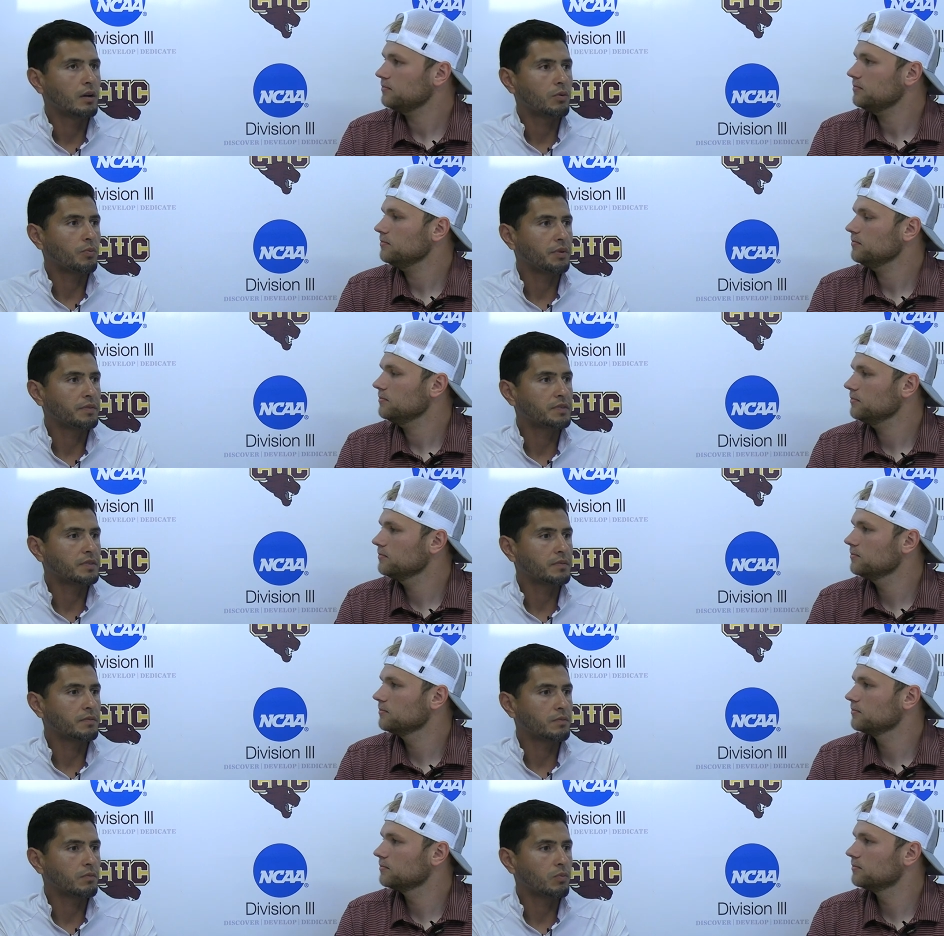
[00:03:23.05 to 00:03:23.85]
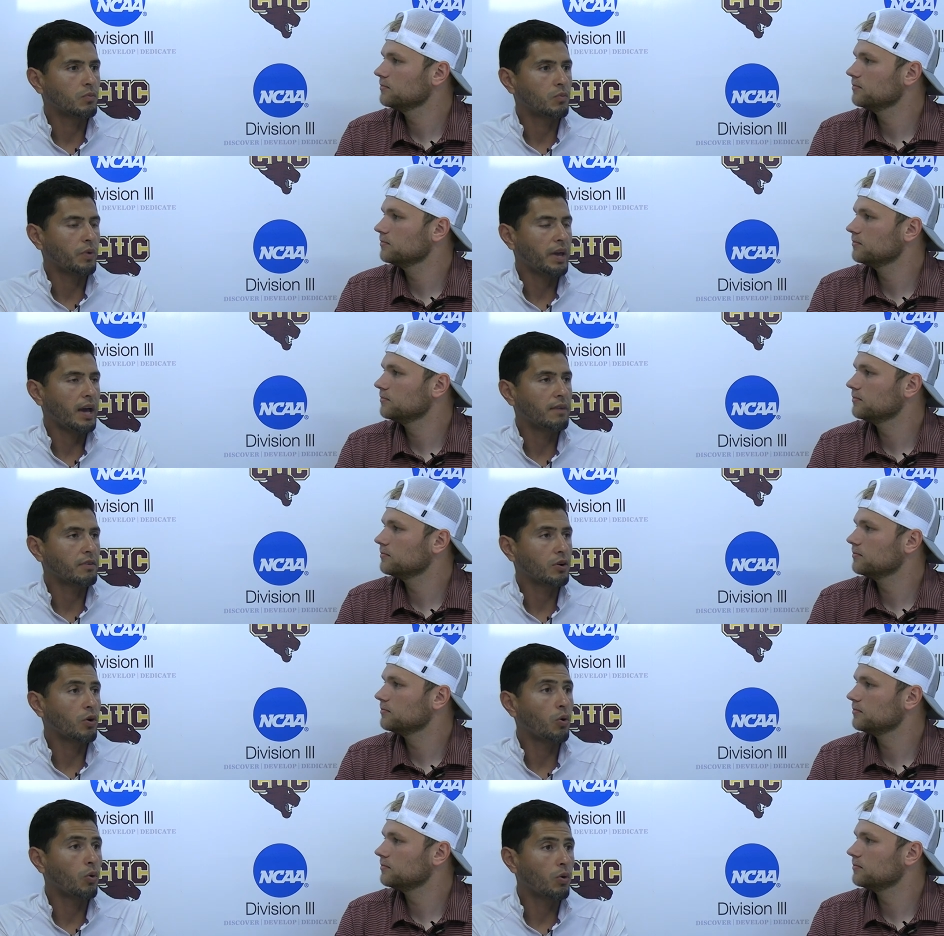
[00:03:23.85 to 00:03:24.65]
Speaker 1: we've we have a
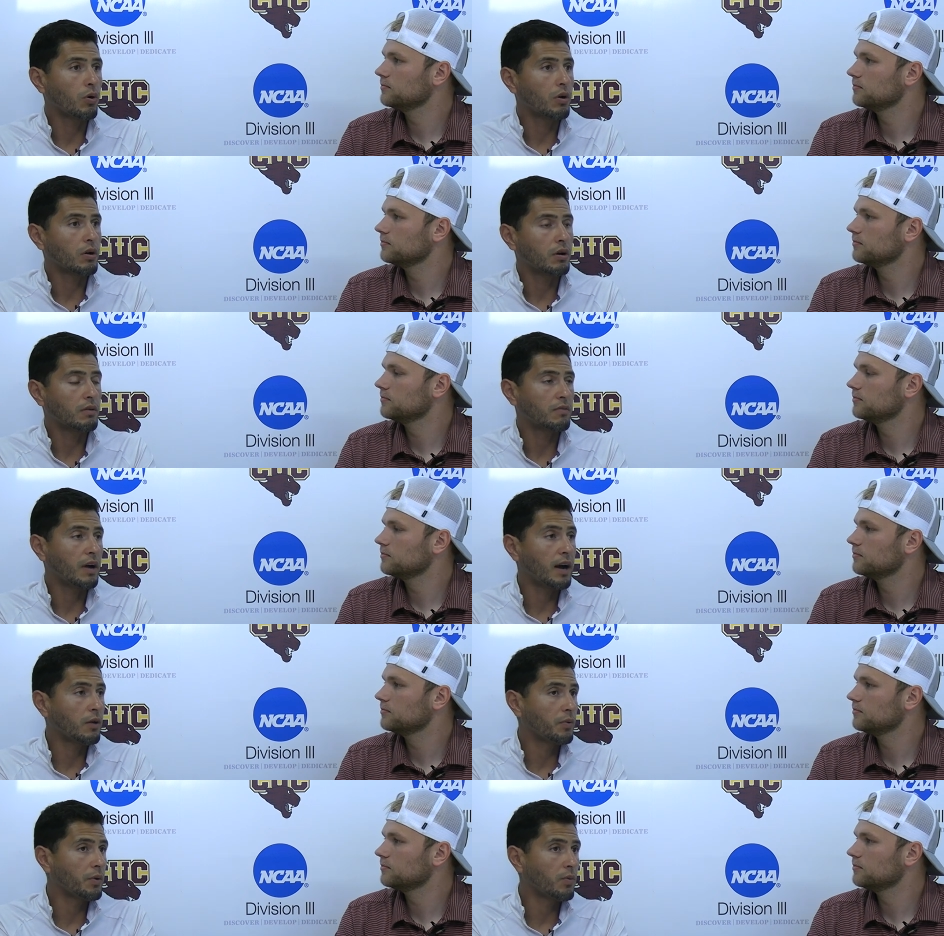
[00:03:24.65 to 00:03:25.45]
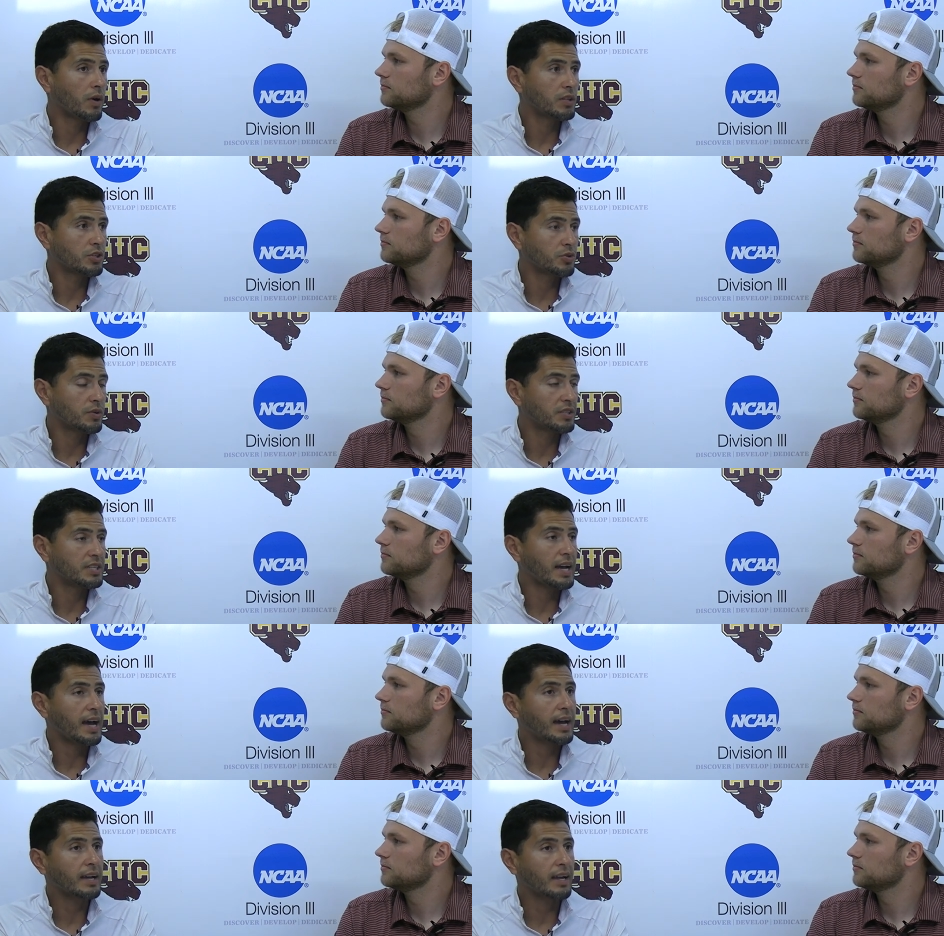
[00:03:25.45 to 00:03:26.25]
core of how we want to
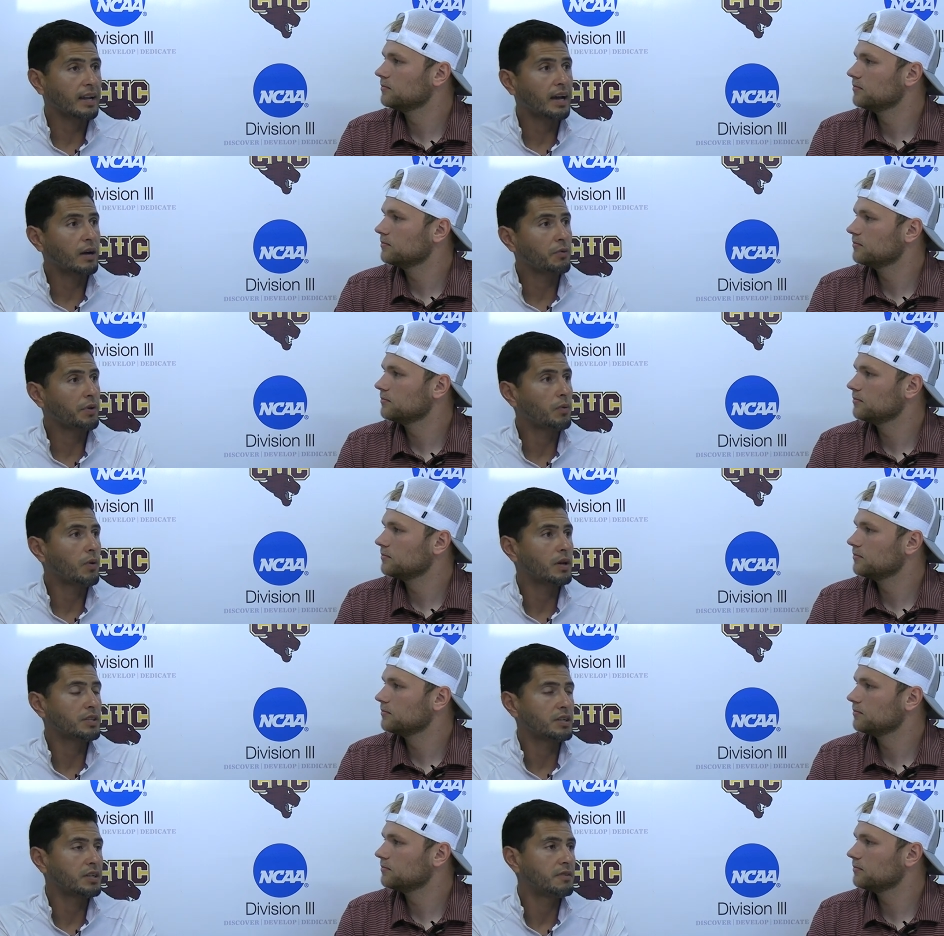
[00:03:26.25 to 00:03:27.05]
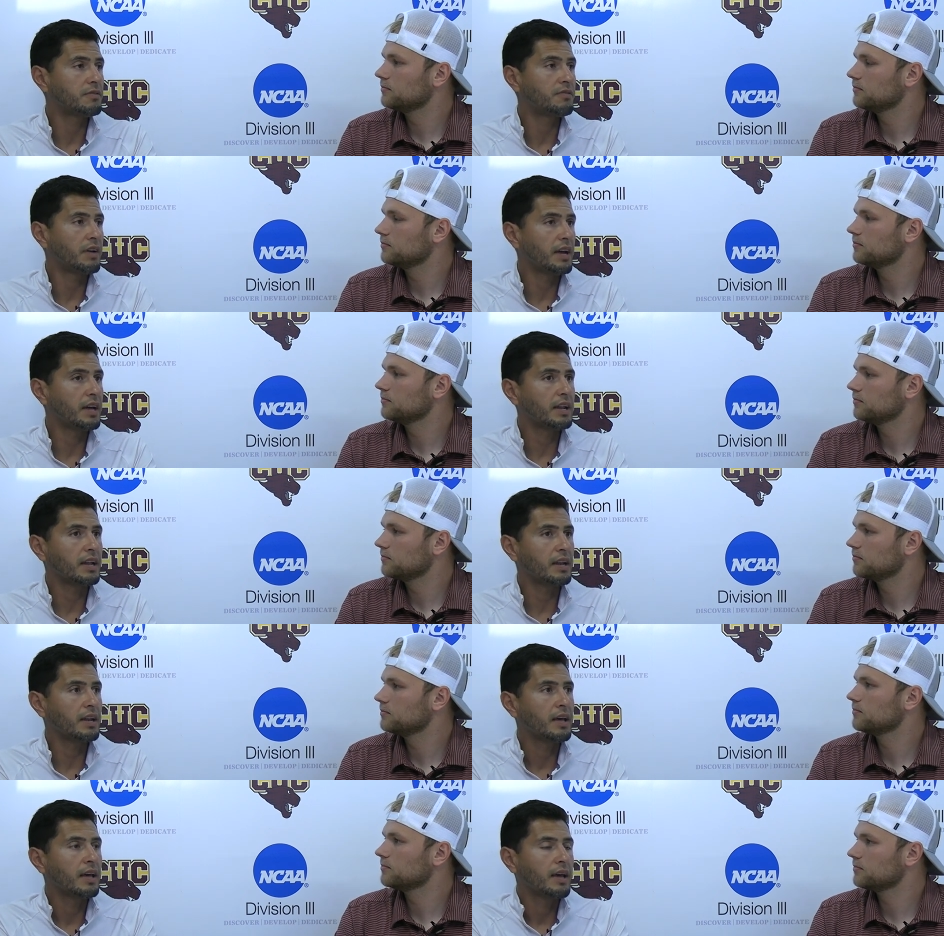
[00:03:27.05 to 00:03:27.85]
attack and how we want to defend,
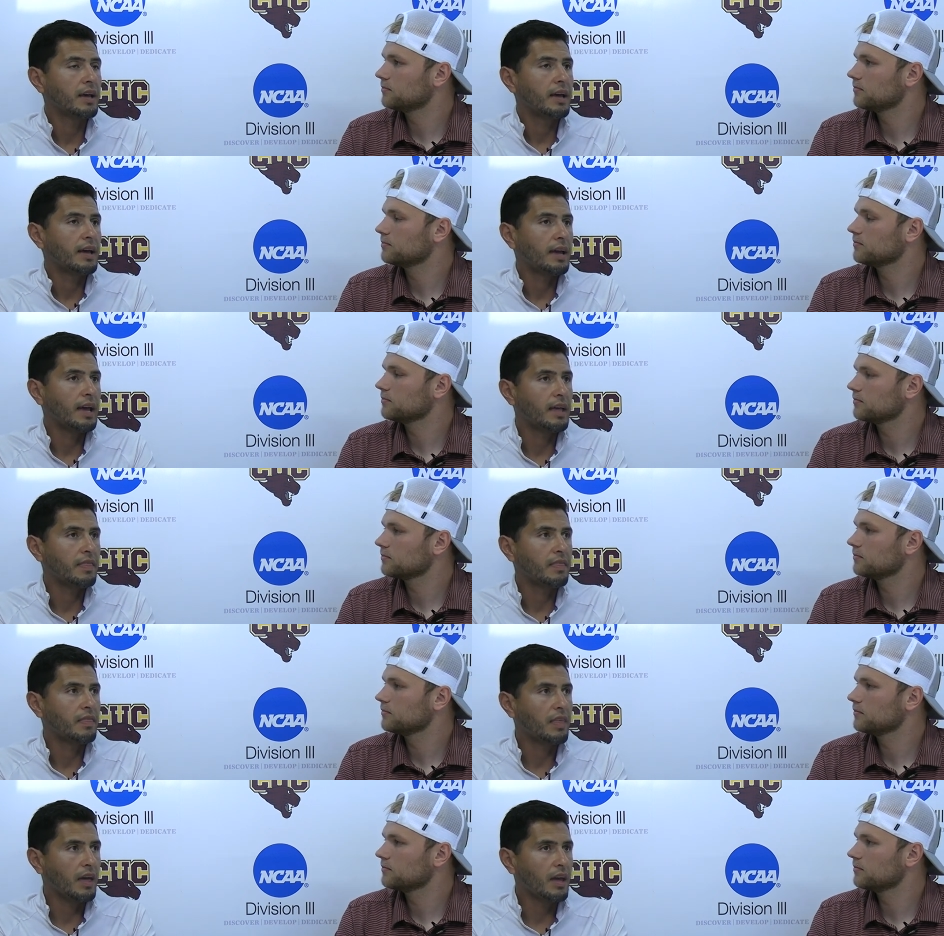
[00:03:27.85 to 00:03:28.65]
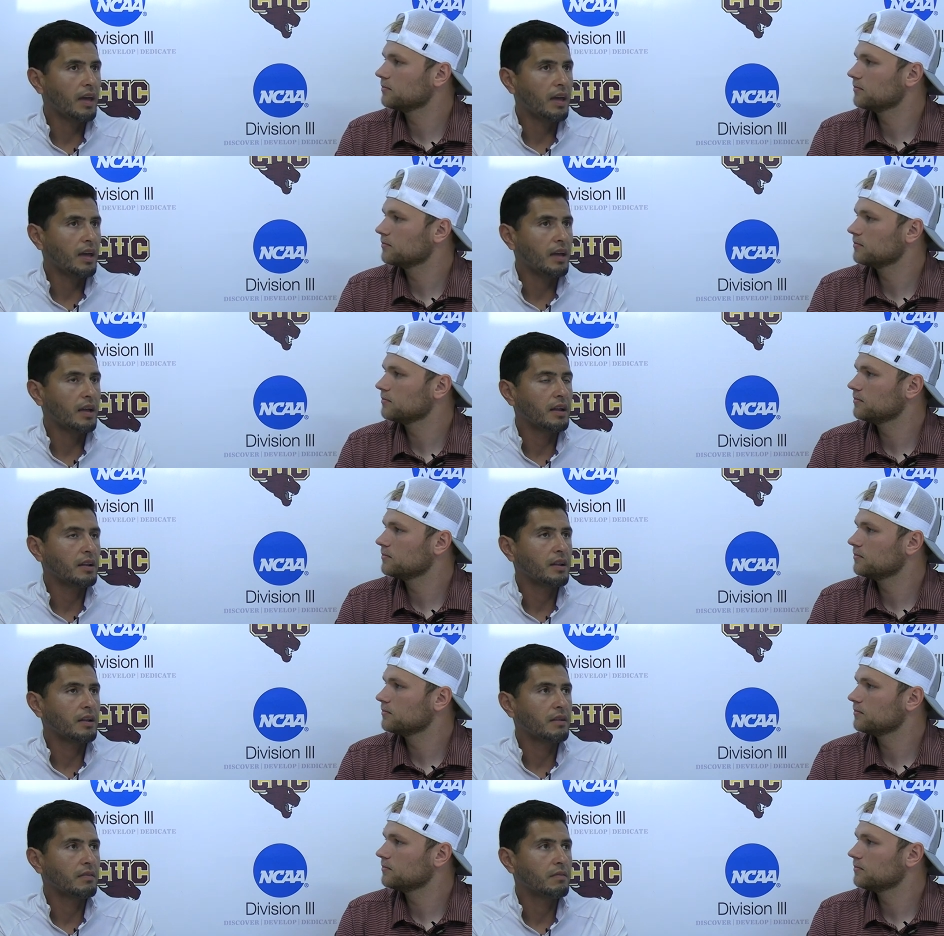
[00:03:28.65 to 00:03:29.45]
and and they
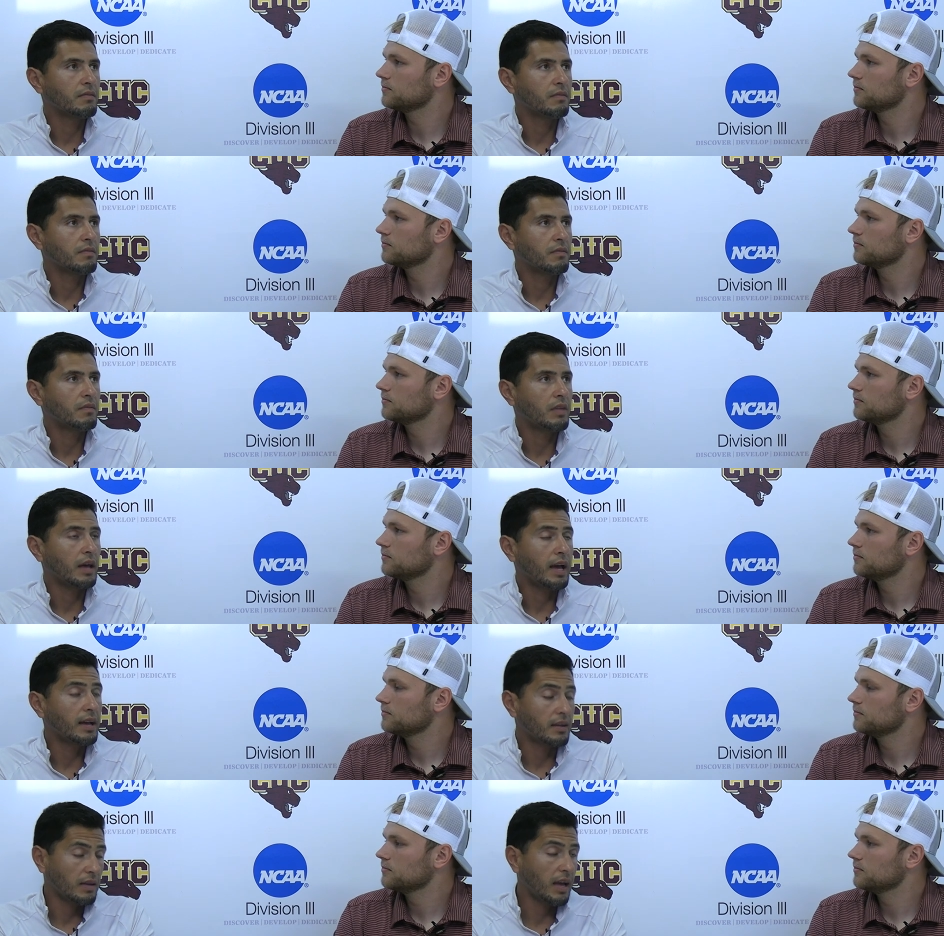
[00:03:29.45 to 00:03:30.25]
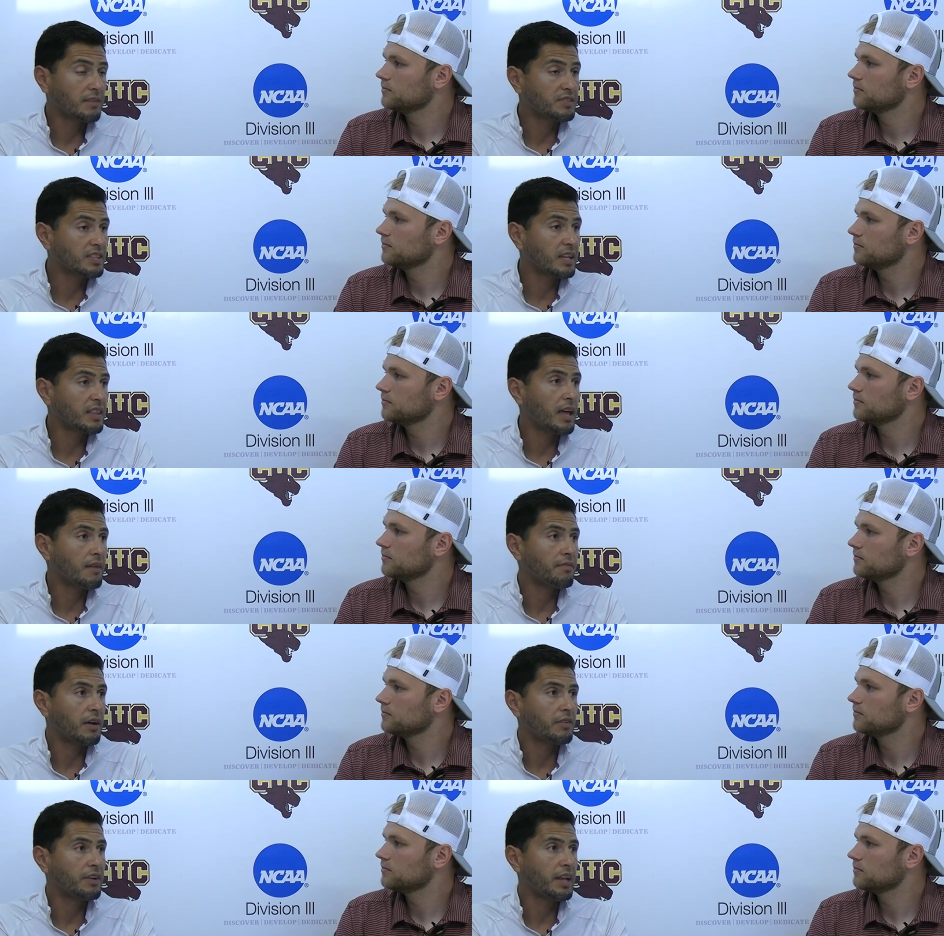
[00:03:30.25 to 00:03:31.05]
ha- have set that
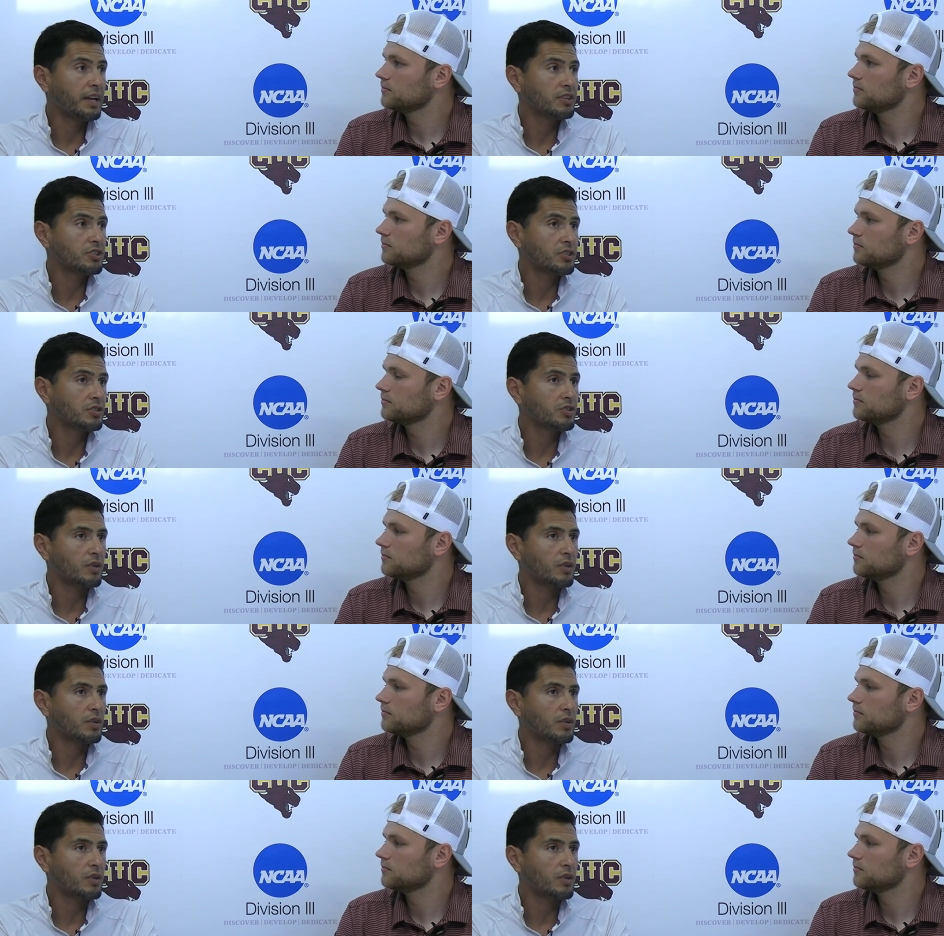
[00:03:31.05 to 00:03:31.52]
foundation.